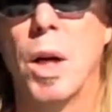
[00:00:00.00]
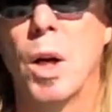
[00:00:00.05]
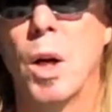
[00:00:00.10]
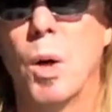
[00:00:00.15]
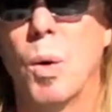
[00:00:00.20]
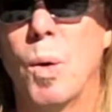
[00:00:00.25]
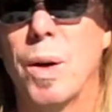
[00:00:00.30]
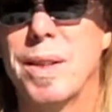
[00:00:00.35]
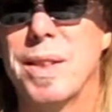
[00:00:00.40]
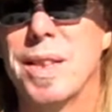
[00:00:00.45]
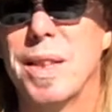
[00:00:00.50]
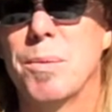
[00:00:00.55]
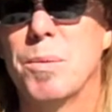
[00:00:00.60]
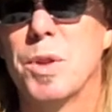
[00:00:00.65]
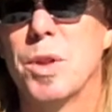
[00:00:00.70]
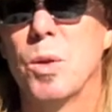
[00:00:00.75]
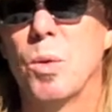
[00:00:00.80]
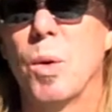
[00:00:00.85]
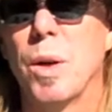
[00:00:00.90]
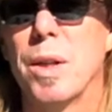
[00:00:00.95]
what
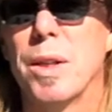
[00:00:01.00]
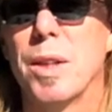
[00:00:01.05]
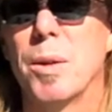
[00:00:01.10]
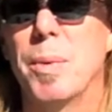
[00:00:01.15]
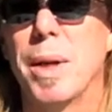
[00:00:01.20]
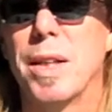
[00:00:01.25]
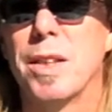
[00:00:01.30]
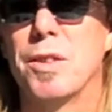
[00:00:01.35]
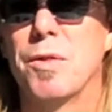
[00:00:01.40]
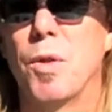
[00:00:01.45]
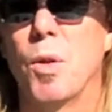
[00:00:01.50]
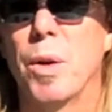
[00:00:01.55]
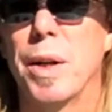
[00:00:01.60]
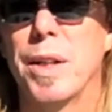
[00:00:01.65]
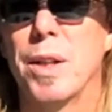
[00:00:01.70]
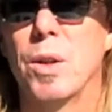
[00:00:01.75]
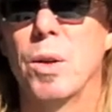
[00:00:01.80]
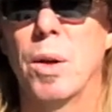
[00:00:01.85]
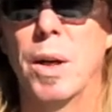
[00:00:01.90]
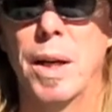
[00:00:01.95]
seems to work the best for
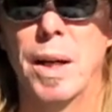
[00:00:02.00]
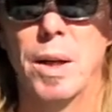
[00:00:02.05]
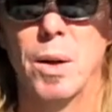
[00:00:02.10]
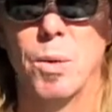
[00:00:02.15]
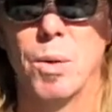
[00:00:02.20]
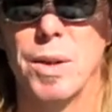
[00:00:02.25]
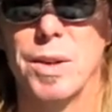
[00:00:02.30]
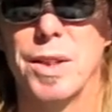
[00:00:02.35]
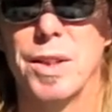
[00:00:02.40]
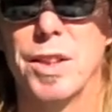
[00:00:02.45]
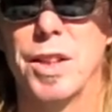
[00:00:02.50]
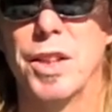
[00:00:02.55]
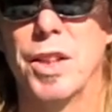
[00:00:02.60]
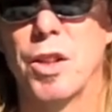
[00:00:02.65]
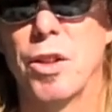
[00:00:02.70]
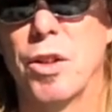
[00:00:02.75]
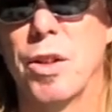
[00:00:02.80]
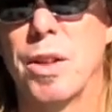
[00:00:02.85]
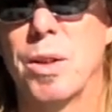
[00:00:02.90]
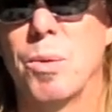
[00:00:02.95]
you? Was it the
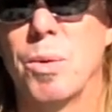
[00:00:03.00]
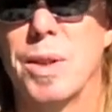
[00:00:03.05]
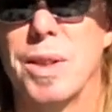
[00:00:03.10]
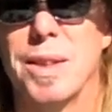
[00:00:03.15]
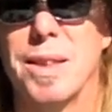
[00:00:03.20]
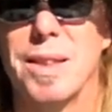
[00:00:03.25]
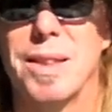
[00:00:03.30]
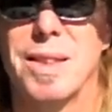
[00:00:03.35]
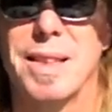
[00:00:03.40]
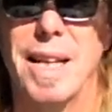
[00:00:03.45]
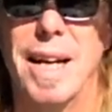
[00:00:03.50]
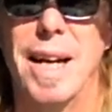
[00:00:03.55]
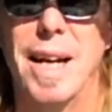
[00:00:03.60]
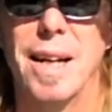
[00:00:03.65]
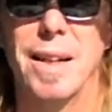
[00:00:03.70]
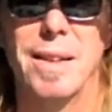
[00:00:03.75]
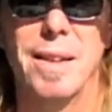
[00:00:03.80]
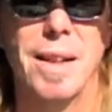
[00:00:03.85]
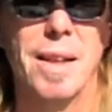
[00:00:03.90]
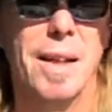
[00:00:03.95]
urine? Was it the
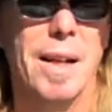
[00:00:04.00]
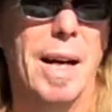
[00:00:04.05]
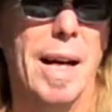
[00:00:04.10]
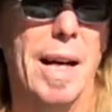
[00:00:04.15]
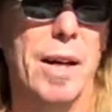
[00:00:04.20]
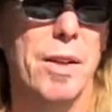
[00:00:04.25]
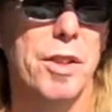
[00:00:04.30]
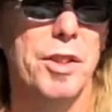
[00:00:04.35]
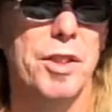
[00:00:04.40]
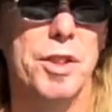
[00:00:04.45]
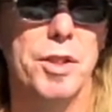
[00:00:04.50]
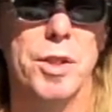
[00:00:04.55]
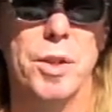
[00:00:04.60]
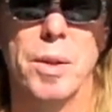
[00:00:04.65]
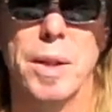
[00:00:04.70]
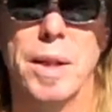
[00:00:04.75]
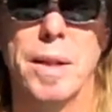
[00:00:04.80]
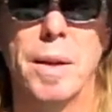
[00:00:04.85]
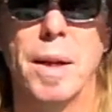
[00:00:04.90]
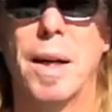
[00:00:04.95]
scat? How did you
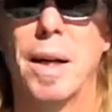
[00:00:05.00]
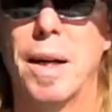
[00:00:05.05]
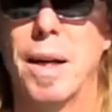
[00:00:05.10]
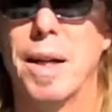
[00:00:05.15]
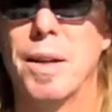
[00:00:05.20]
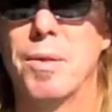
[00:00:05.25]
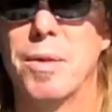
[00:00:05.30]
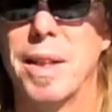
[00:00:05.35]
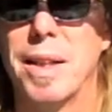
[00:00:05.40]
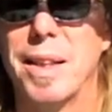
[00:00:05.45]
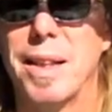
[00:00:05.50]
do it? I'd really